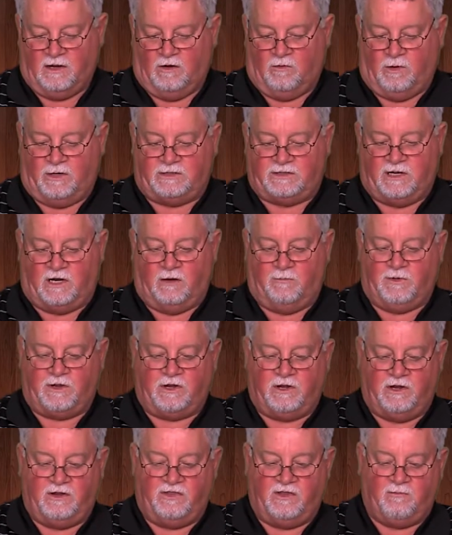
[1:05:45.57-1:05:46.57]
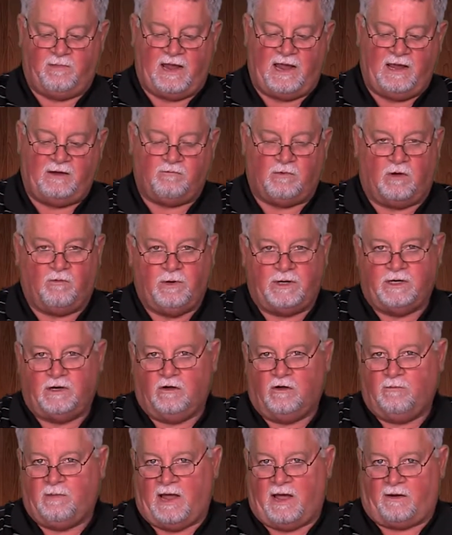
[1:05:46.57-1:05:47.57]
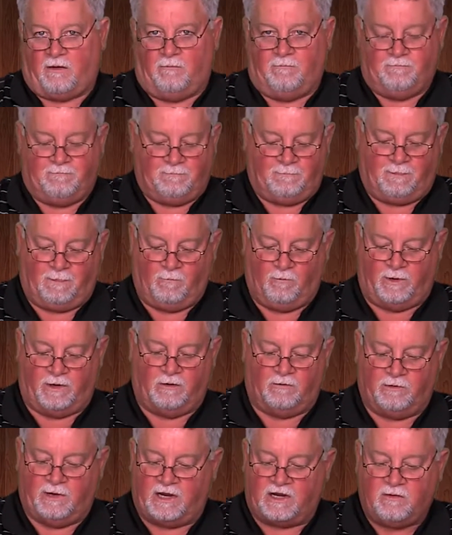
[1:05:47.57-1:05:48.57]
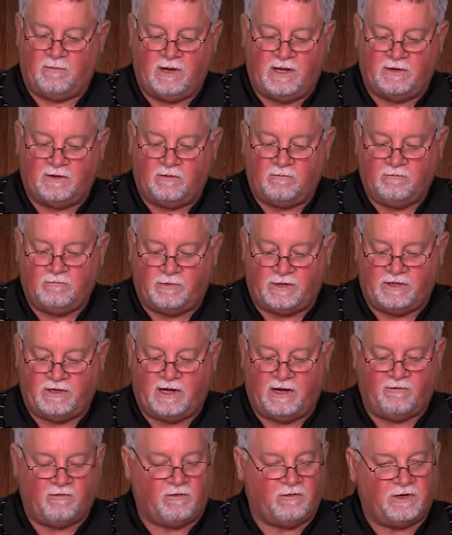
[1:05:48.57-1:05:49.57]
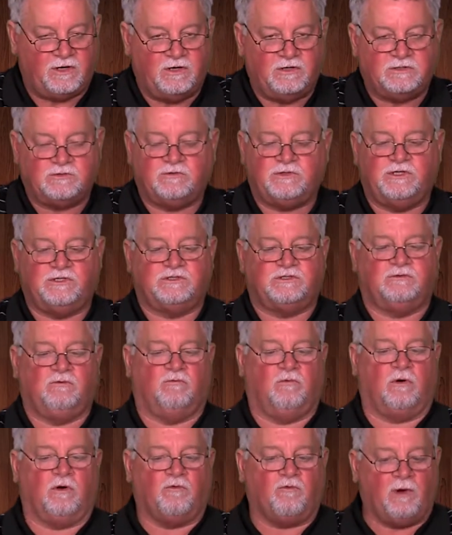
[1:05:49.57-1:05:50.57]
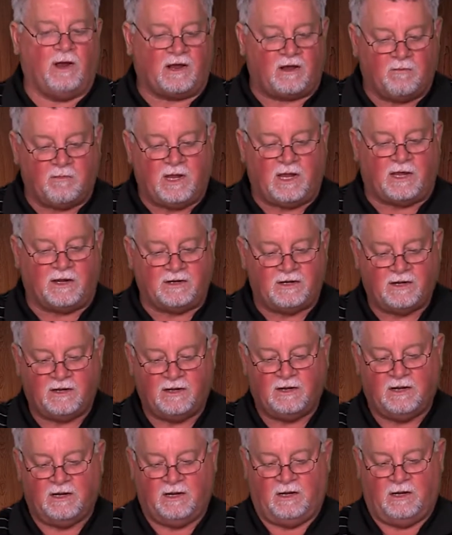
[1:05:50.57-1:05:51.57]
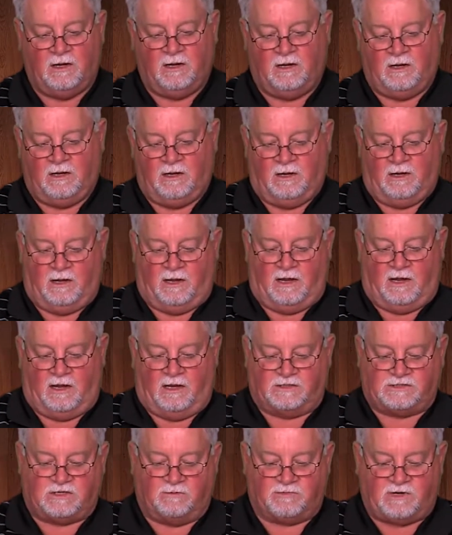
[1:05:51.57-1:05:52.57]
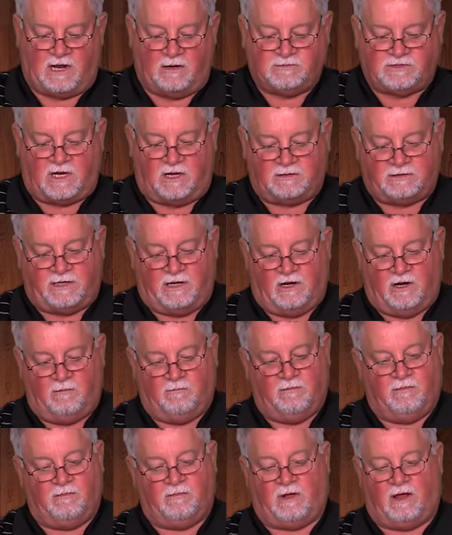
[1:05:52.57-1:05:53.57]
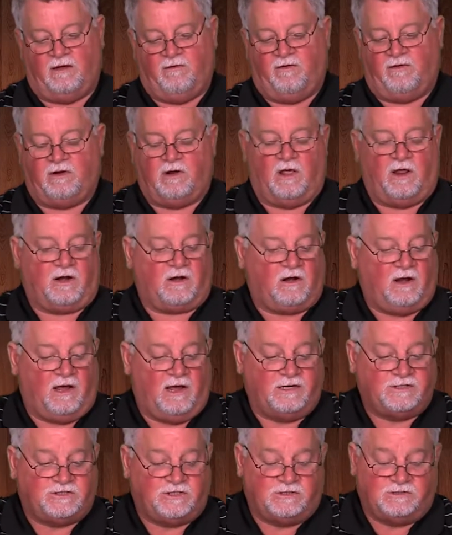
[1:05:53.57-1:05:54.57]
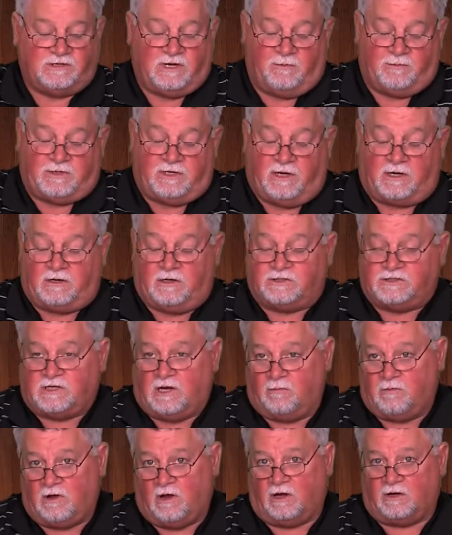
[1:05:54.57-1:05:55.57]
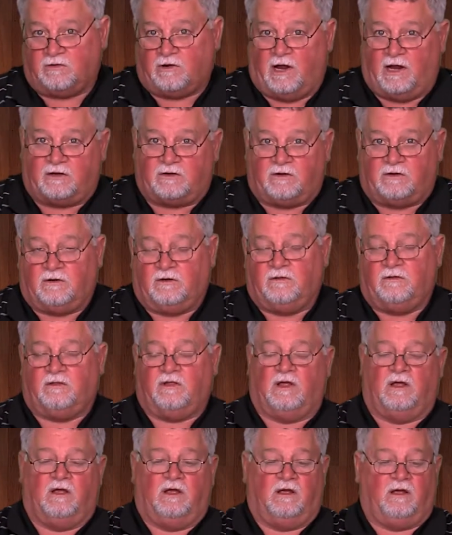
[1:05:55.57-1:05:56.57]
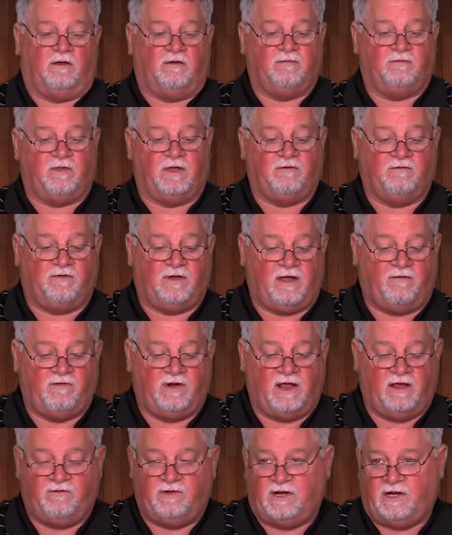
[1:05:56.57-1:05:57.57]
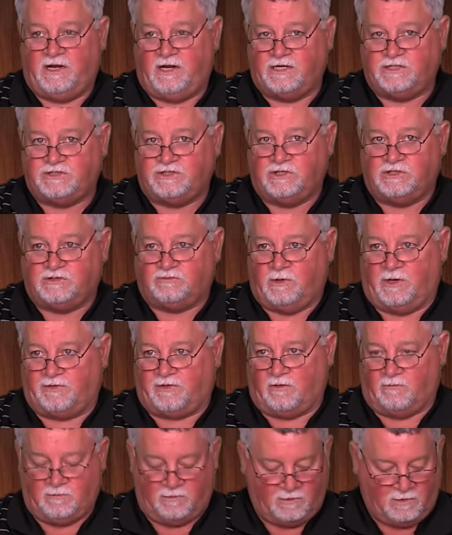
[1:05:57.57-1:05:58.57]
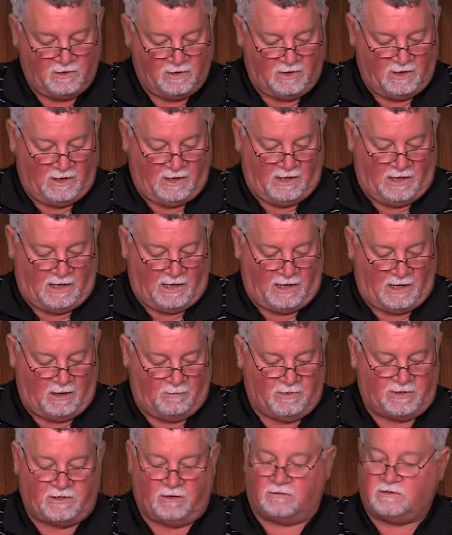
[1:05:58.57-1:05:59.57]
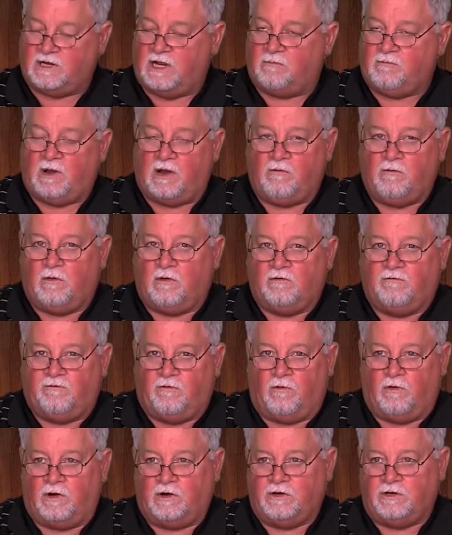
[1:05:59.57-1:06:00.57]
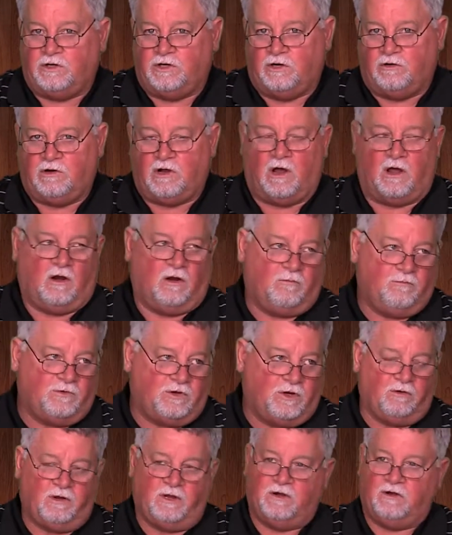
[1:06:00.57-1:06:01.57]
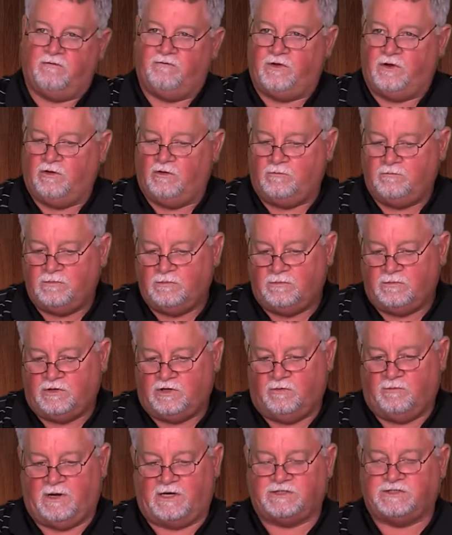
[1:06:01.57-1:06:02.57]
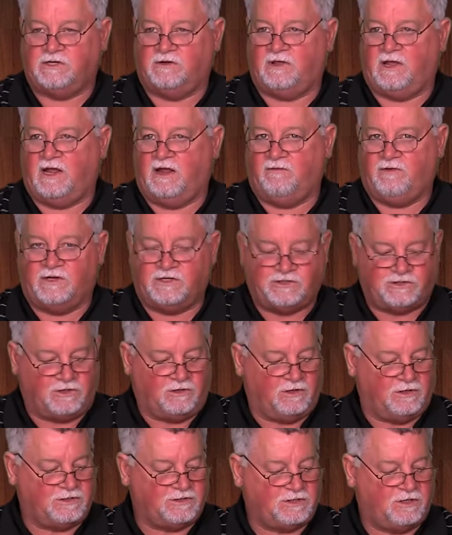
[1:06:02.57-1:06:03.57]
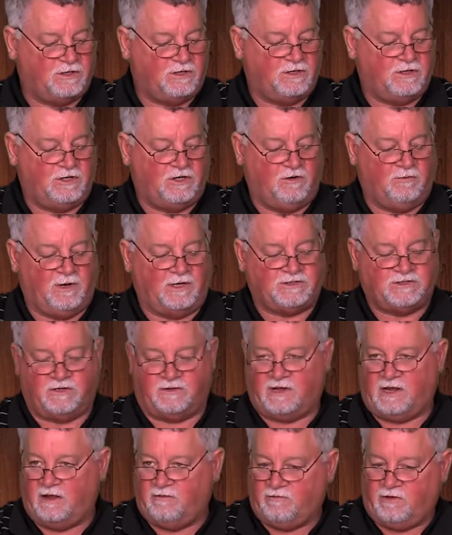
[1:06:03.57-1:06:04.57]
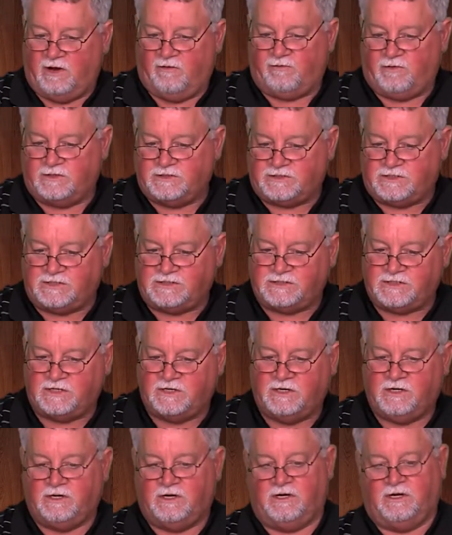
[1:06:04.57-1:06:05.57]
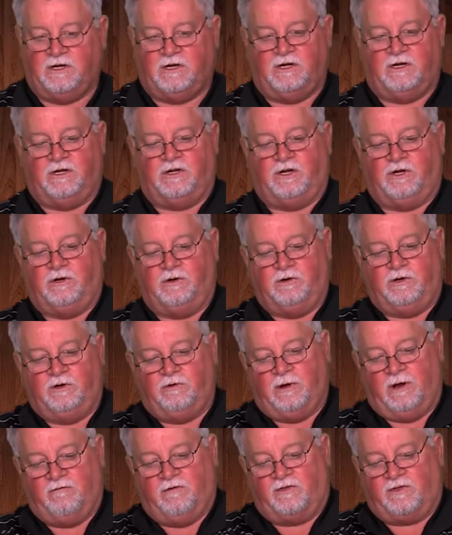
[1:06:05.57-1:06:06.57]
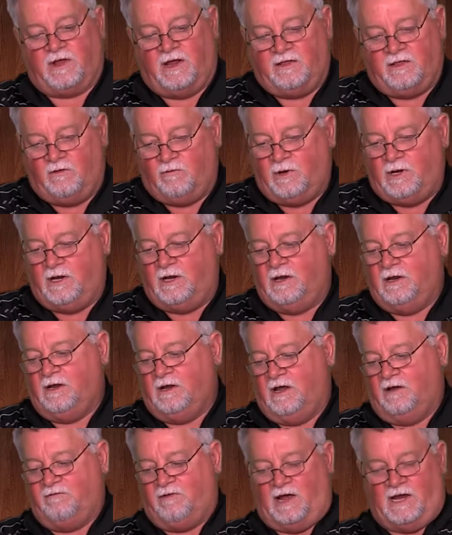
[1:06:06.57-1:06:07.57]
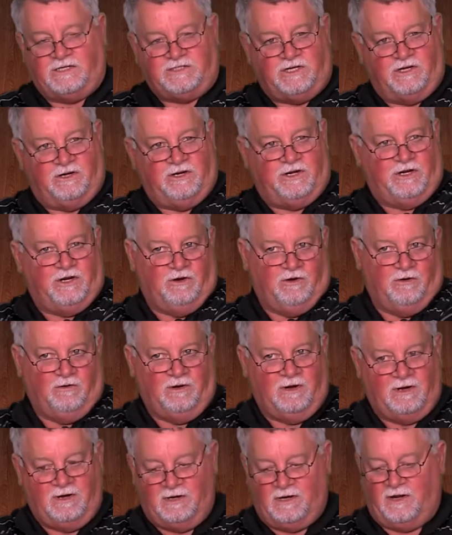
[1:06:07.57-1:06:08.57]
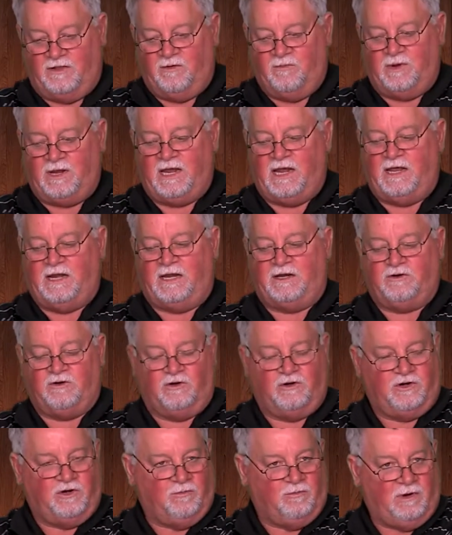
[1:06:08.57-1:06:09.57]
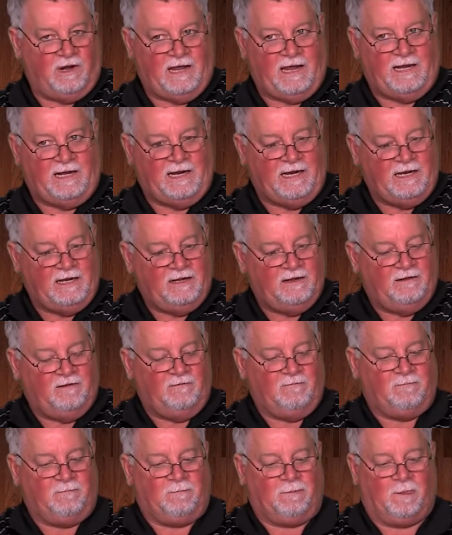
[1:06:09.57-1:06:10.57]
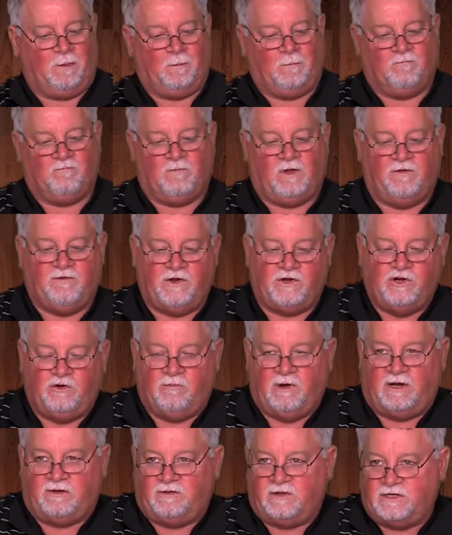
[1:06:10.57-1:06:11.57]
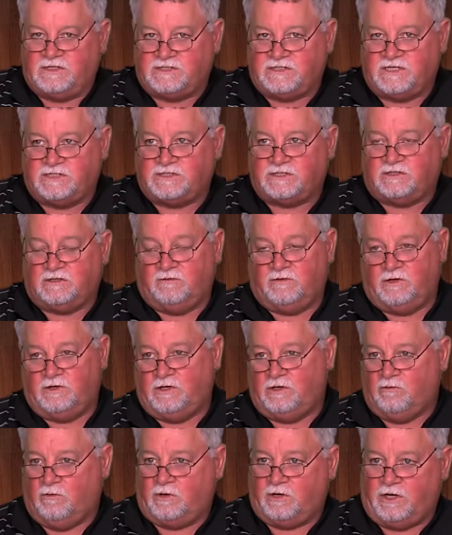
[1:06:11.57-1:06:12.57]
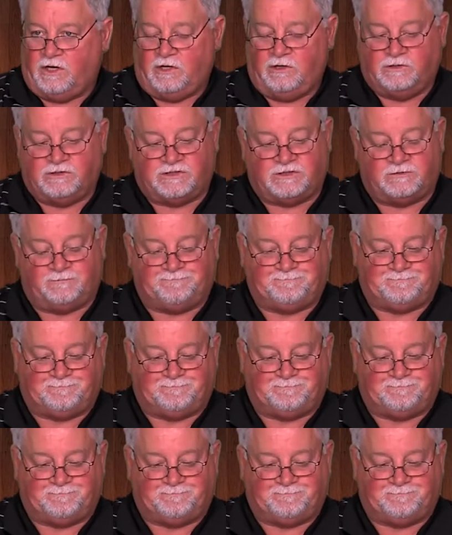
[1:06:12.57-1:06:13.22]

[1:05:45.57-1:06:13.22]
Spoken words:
We tell them the good and the bad, what we know about them. We don't recommend them. We never use the word recommend. Sometimes I'll tell them, I heard a lot of clients use that particular subcontractor. They haven't had any issues with them. But don't take my word for it. You call them, interview them, you make sure they have insurance, you make sure they have references. You do everything that we advised you to do in the beginning during your planning, and then you make the decision of who you want to use.